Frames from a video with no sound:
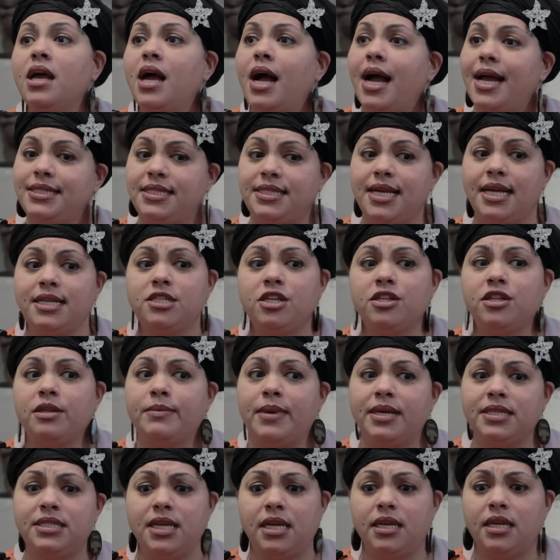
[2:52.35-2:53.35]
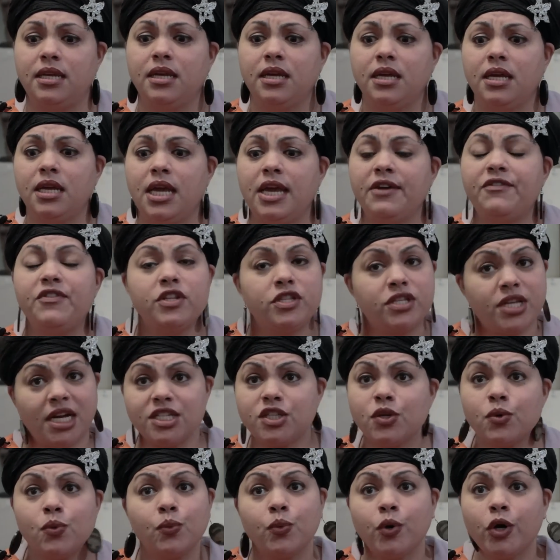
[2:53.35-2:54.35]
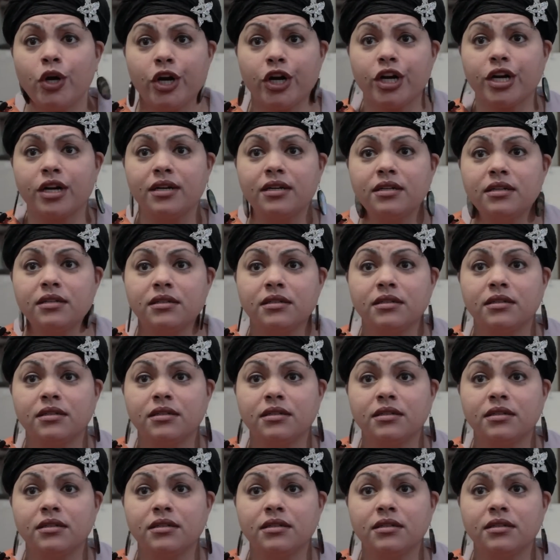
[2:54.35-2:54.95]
I said to them, I said, if it doesn't work,